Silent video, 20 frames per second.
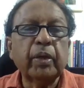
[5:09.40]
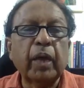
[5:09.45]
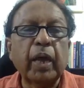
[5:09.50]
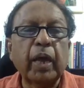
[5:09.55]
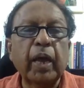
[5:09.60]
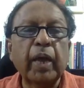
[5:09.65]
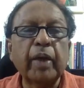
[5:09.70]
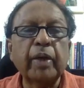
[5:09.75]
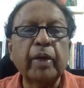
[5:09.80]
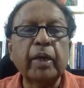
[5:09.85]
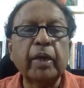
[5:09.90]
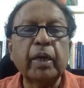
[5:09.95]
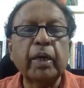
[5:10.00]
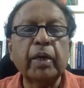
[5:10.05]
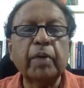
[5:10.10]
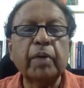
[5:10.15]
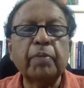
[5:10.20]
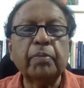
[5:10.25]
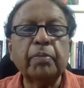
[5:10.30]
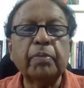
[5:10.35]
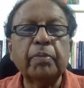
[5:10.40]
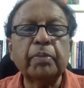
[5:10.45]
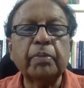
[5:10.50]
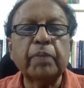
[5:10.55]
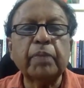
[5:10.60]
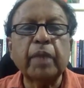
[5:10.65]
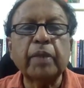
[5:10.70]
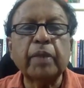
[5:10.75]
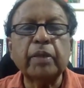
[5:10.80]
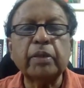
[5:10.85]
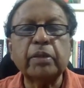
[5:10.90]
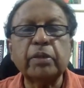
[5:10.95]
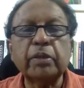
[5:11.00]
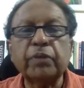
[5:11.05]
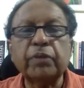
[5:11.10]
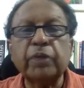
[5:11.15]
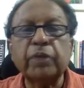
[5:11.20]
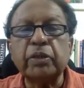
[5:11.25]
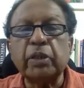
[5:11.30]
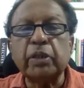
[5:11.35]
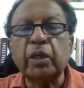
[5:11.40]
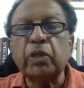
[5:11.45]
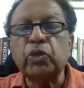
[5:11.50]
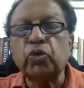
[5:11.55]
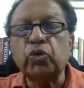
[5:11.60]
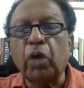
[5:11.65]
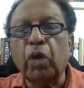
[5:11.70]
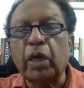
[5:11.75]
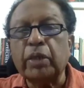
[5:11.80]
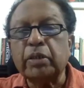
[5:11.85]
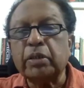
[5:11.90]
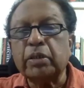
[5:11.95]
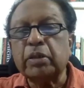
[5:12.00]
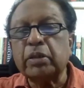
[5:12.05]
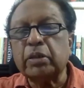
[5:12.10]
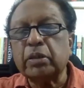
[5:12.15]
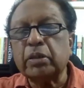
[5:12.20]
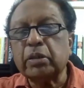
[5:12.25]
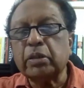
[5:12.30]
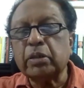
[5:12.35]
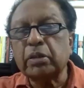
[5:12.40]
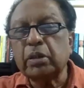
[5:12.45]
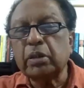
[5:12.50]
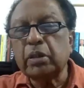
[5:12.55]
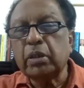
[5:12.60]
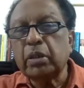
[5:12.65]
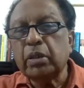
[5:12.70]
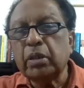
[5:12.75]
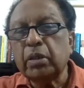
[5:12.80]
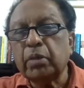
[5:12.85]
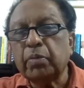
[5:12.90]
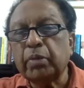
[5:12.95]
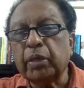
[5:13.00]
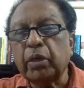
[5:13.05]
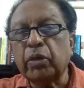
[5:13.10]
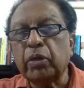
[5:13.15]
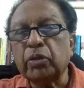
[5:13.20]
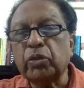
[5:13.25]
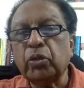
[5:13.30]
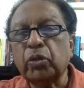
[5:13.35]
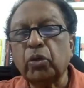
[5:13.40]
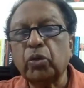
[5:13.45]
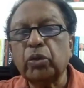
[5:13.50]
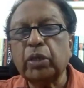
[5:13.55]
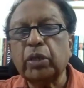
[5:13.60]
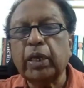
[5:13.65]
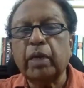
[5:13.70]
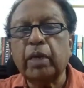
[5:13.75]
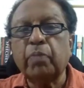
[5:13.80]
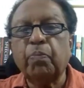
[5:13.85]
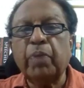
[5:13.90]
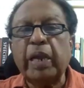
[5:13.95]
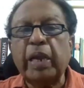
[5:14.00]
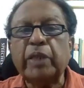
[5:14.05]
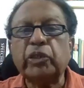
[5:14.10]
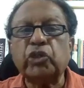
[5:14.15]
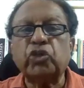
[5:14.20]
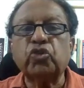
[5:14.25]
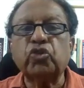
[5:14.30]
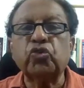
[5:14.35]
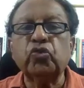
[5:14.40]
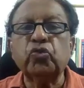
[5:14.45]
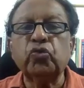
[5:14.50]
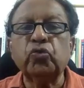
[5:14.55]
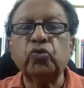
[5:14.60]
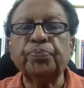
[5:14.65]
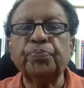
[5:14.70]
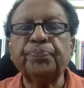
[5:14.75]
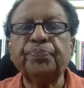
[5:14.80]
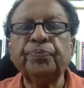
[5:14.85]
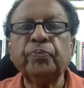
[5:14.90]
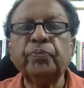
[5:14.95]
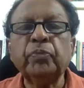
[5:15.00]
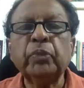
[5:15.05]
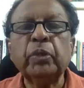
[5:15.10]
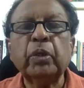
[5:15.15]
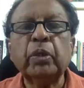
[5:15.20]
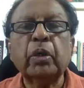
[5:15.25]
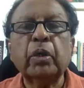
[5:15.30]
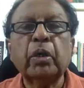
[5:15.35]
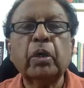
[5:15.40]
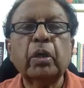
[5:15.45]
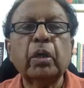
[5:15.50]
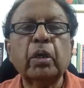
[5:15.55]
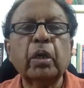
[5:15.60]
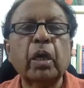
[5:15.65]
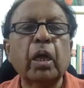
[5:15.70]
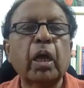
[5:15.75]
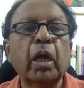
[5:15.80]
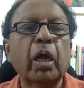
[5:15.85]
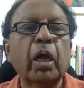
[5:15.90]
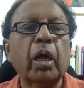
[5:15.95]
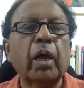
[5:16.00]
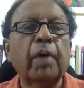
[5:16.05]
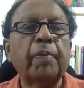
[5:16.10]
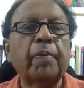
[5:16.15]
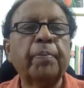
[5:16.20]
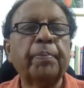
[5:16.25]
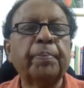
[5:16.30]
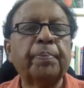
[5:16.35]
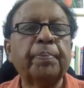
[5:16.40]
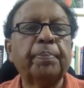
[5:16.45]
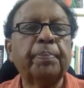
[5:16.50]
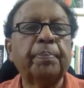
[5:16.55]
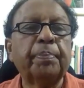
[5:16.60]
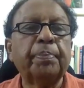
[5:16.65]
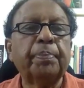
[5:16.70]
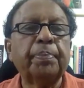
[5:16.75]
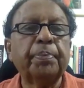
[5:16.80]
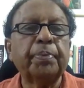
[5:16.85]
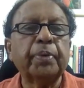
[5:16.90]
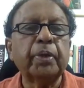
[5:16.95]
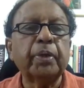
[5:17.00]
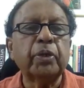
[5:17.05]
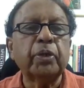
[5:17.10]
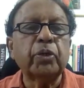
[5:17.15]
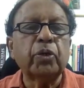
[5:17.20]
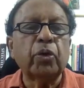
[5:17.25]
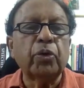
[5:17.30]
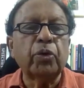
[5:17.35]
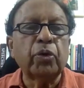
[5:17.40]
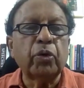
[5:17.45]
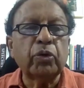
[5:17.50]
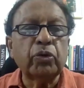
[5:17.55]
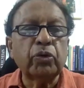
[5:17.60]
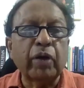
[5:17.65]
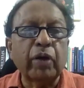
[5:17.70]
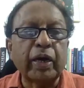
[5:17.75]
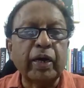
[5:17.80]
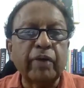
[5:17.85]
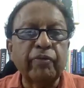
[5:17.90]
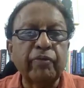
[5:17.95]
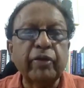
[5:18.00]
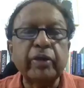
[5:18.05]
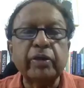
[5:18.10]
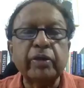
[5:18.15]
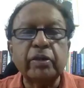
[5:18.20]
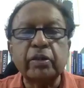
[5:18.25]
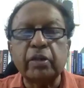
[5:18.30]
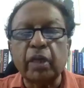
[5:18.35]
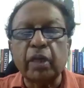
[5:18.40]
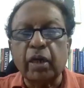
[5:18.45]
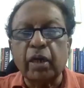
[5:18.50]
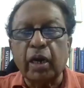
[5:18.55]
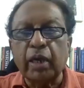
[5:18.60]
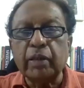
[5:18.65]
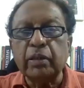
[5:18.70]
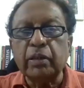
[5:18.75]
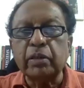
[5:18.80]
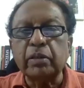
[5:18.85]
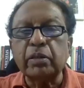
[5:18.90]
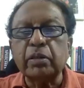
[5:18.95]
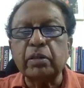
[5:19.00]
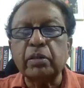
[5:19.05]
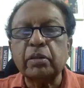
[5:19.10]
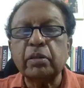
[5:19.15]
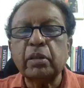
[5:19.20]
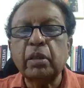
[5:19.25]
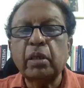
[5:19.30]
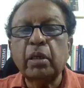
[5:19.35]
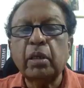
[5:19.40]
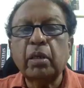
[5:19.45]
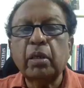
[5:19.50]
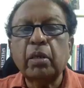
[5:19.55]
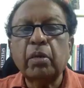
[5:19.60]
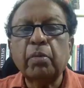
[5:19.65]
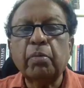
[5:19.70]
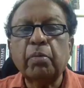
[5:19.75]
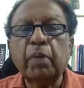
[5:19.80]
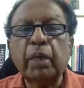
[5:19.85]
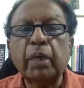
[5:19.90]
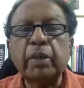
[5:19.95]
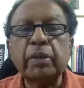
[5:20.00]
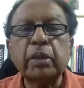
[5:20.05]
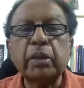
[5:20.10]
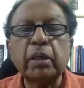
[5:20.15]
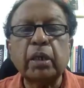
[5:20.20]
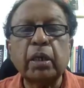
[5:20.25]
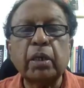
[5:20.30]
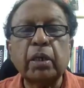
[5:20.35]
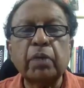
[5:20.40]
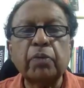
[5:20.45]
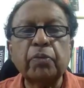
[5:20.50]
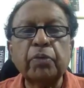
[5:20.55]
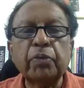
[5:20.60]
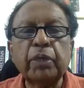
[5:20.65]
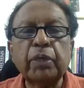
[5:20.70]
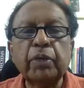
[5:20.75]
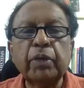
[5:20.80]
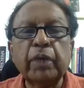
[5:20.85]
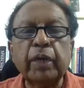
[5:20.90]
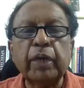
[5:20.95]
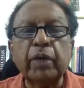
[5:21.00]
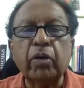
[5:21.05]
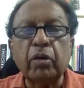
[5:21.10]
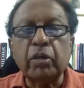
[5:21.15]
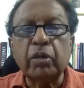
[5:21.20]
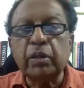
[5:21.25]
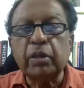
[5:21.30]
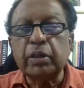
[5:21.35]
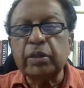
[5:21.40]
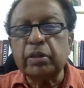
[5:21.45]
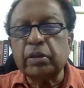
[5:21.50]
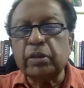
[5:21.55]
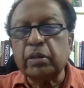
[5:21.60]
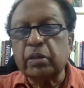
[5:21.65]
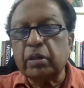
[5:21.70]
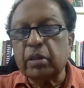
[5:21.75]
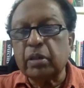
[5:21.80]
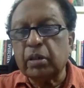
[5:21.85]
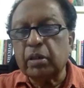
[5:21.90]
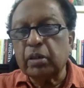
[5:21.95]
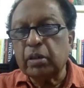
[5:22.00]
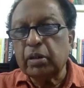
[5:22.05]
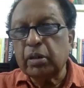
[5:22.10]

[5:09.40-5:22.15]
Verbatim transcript: And uh, that is of concern to us, because though they have pledged to, uh, you know, not to aggravate the crisis, but uh, we cannot rest